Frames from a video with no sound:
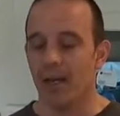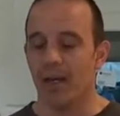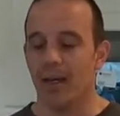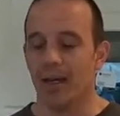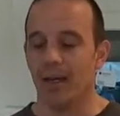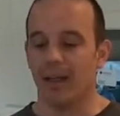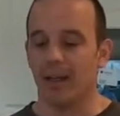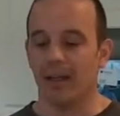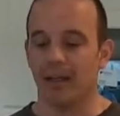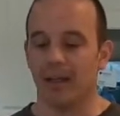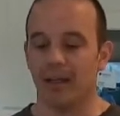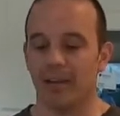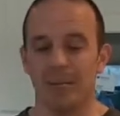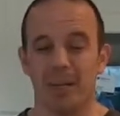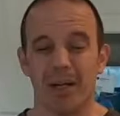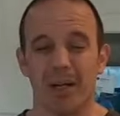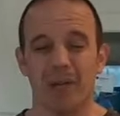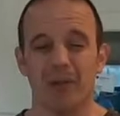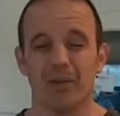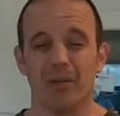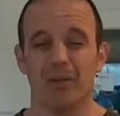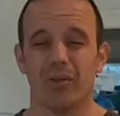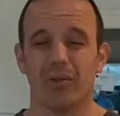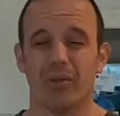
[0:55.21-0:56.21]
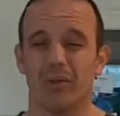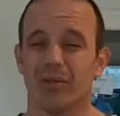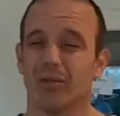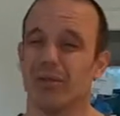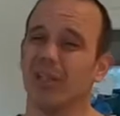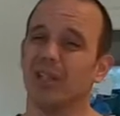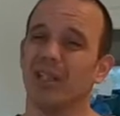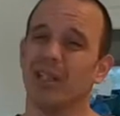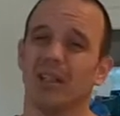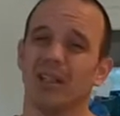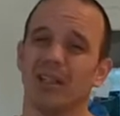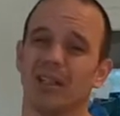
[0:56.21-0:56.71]
and about
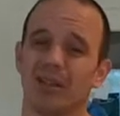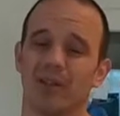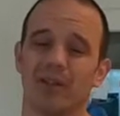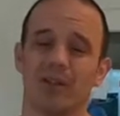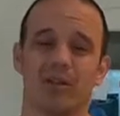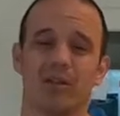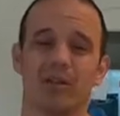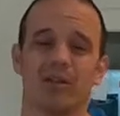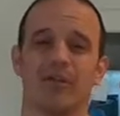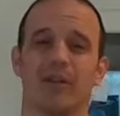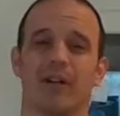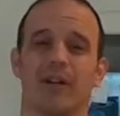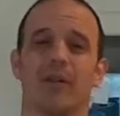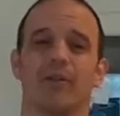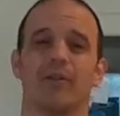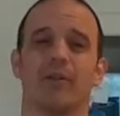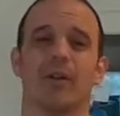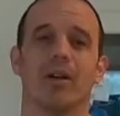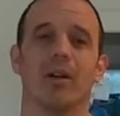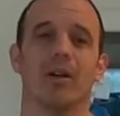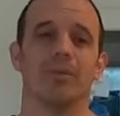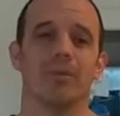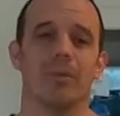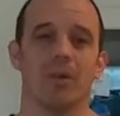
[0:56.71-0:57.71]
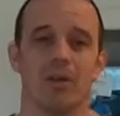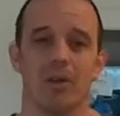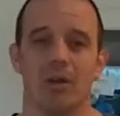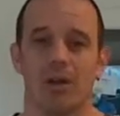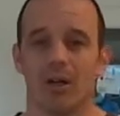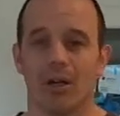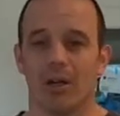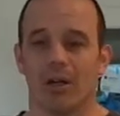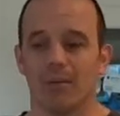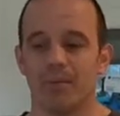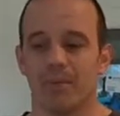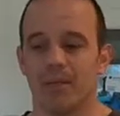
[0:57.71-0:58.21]
30 to 35 grams of
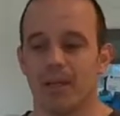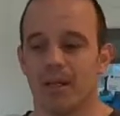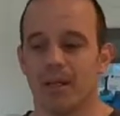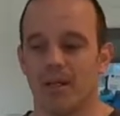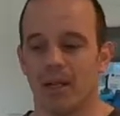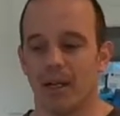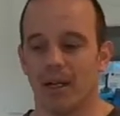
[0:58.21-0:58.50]
carbs.